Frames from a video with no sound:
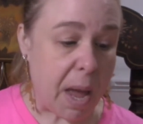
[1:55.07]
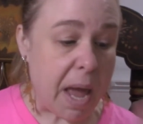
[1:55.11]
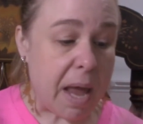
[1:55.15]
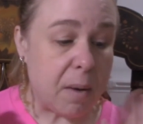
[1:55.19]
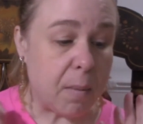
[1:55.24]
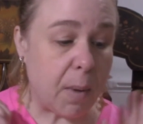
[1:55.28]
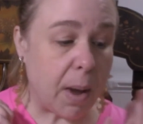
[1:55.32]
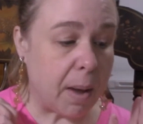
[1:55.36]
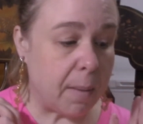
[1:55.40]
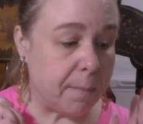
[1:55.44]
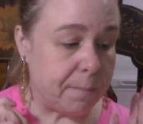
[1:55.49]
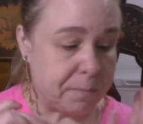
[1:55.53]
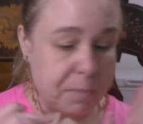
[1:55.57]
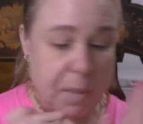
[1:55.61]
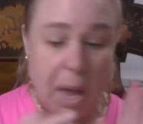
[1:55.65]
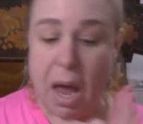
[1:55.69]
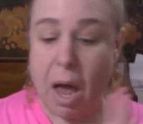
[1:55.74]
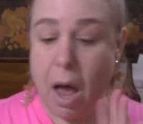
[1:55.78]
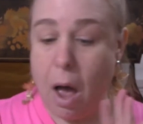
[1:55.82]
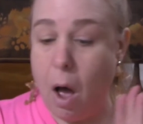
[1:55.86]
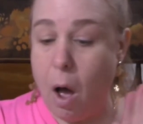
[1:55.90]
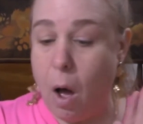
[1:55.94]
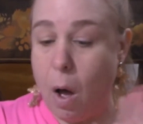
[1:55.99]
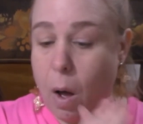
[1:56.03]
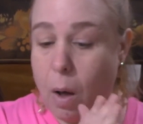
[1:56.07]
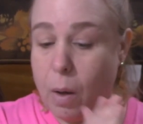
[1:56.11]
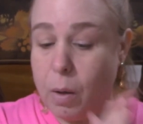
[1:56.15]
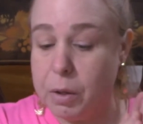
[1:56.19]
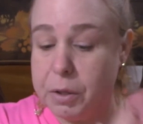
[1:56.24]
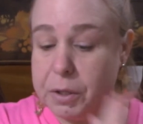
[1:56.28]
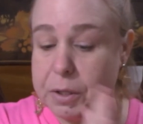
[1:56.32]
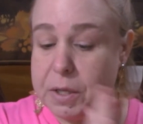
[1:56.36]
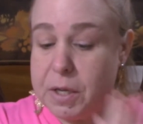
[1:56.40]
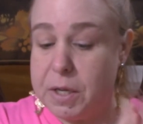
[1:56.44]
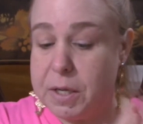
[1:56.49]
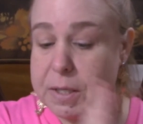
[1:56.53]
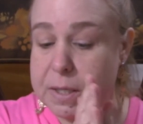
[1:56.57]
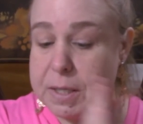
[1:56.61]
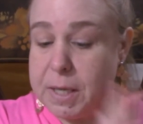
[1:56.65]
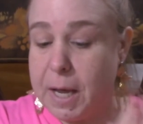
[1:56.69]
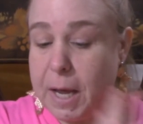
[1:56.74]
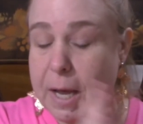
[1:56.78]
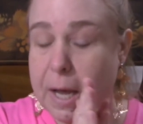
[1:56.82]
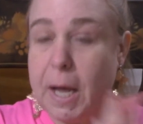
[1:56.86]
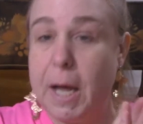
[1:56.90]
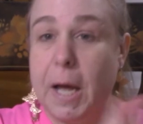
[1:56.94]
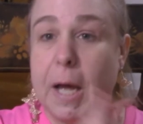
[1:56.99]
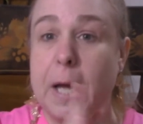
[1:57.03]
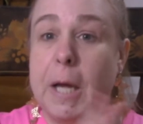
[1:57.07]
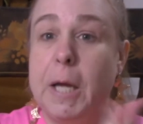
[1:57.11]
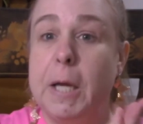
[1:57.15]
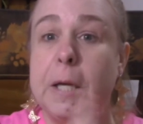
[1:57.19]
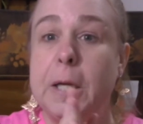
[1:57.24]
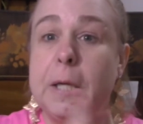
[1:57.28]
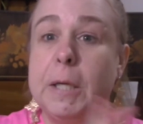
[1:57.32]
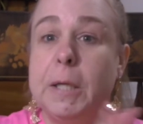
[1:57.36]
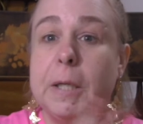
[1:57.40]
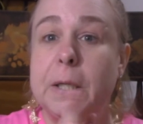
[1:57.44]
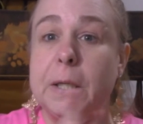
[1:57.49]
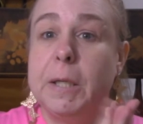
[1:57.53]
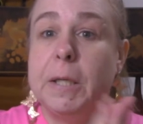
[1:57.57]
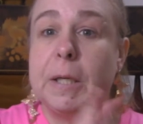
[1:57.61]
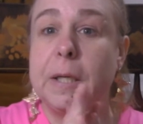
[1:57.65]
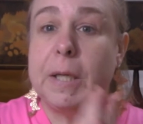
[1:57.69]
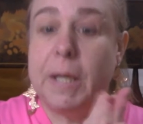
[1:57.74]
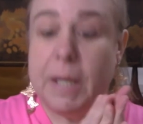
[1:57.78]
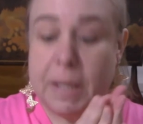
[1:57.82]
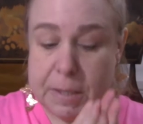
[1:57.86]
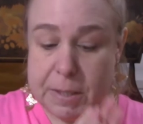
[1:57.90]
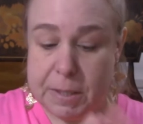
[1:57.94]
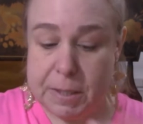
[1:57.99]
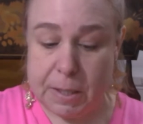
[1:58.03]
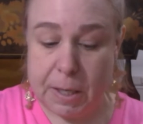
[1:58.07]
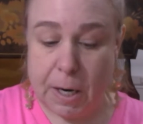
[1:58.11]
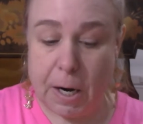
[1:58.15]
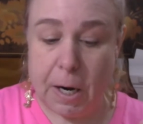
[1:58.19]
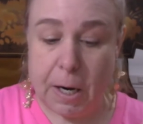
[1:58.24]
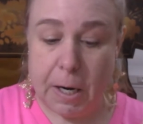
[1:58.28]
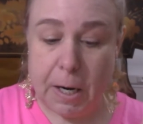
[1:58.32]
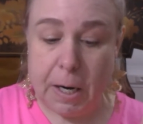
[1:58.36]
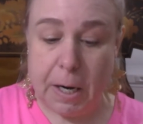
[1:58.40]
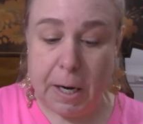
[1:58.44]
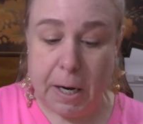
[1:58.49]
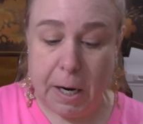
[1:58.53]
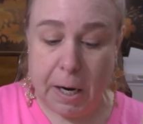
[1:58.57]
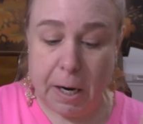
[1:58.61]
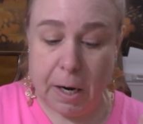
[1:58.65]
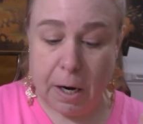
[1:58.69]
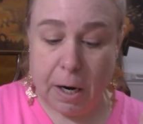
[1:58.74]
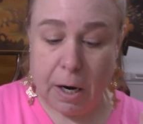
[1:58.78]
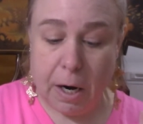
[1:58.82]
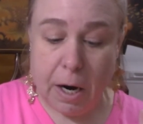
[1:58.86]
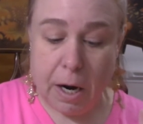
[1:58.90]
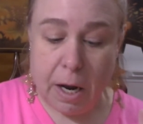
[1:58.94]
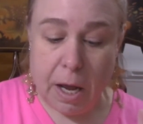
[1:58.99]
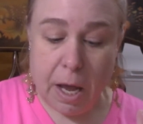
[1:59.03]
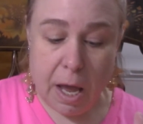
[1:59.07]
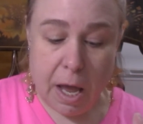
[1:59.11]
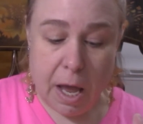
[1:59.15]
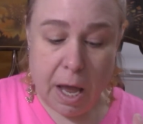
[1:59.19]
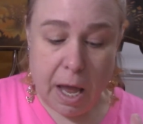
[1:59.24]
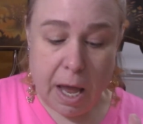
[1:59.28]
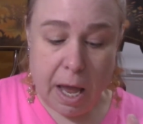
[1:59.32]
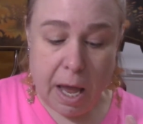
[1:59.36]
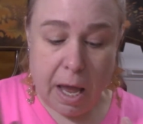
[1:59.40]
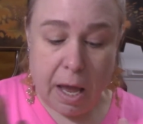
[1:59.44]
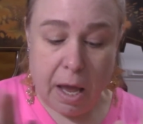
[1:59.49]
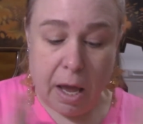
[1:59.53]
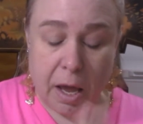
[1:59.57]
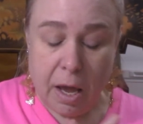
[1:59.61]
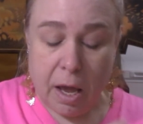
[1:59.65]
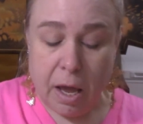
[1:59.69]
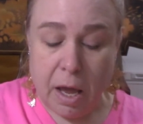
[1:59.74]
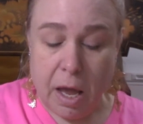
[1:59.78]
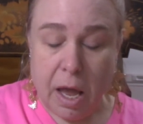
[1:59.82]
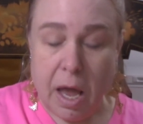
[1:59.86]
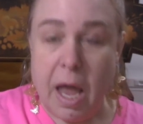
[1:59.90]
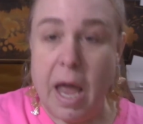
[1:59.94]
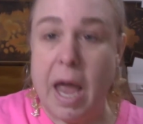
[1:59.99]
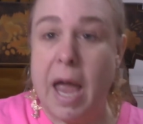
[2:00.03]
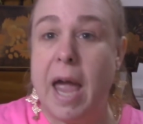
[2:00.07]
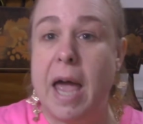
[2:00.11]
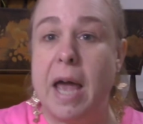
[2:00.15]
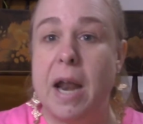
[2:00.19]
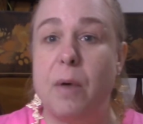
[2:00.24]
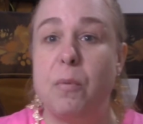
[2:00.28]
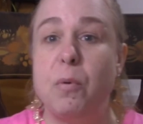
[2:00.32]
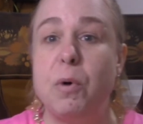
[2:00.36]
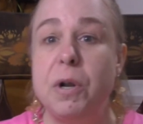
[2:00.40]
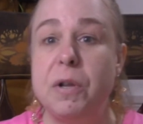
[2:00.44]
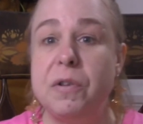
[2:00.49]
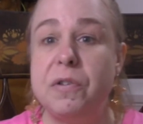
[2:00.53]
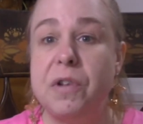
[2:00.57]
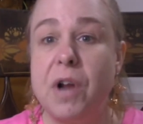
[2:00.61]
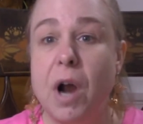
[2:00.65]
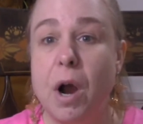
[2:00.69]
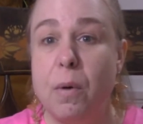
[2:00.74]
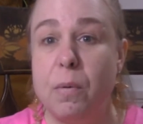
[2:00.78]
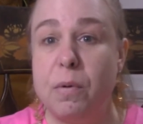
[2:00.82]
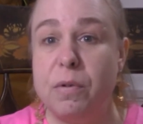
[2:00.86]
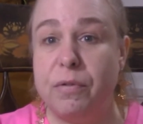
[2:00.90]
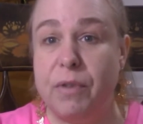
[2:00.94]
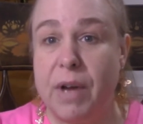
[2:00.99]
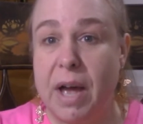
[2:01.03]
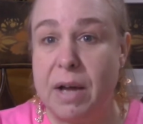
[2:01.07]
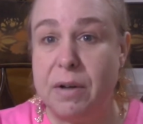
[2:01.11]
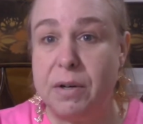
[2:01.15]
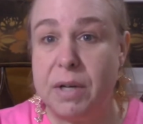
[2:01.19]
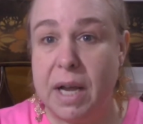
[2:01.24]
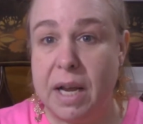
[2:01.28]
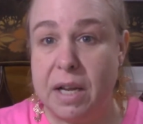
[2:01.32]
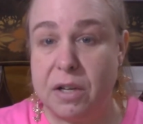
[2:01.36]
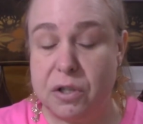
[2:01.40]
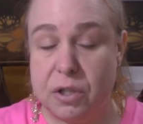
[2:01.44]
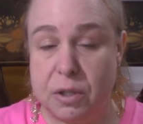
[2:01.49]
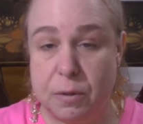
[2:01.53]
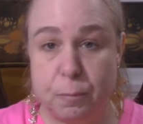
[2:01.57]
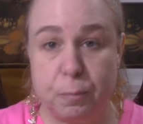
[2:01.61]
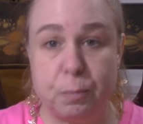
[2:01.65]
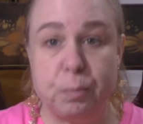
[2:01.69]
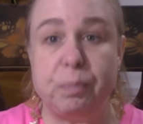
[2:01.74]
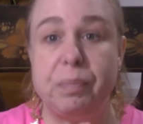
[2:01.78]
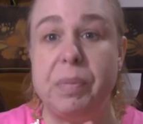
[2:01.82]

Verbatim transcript: Anyway, all this uh, gets started here. And I'm going to start with foundation.